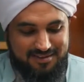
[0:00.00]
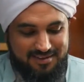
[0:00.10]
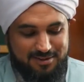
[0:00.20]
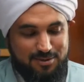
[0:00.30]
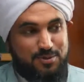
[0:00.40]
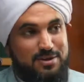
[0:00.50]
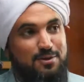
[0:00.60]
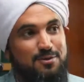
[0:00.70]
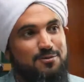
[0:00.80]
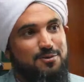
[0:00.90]
He should be
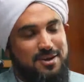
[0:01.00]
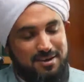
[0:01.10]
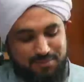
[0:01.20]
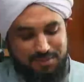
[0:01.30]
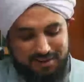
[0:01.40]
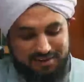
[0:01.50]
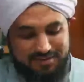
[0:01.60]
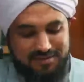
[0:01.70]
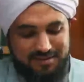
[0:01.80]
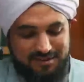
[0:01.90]
known for keeping his
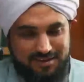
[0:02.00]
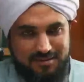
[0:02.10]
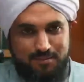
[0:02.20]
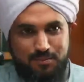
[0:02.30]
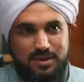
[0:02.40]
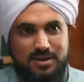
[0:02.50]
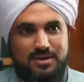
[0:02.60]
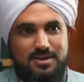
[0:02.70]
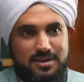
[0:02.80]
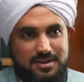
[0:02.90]

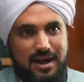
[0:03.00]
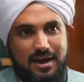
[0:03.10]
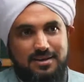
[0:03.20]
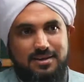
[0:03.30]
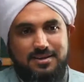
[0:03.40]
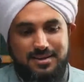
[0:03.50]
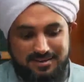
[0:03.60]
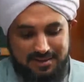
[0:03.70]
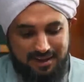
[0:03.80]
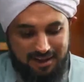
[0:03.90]
beard tidy.
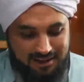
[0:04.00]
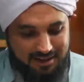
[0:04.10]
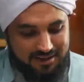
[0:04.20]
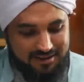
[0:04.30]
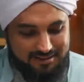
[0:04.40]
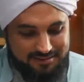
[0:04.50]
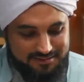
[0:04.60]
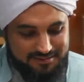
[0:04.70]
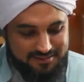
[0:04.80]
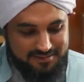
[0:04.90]
Tasrih al-lihya.
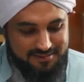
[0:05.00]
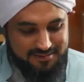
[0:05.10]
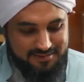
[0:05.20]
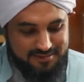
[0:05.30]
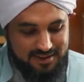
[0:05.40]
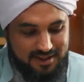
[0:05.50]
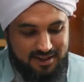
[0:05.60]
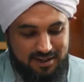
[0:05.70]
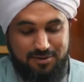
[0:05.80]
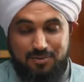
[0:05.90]

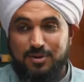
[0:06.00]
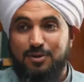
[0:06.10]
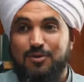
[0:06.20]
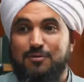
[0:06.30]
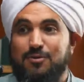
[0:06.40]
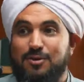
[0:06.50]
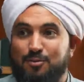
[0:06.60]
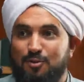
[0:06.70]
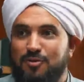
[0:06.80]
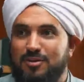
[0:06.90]
He should be known for
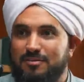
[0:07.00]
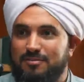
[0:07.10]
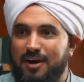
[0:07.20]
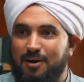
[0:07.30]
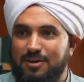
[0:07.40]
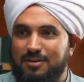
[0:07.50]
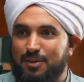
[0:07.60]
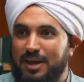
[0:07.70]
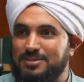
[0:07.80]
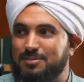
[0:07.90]
removing foul and
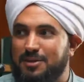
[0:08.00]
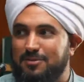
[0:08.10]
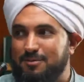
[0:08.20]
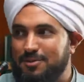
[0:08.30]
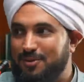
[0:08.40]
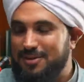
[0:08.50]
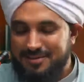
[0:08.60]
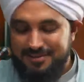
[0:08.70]
bad smells from his body.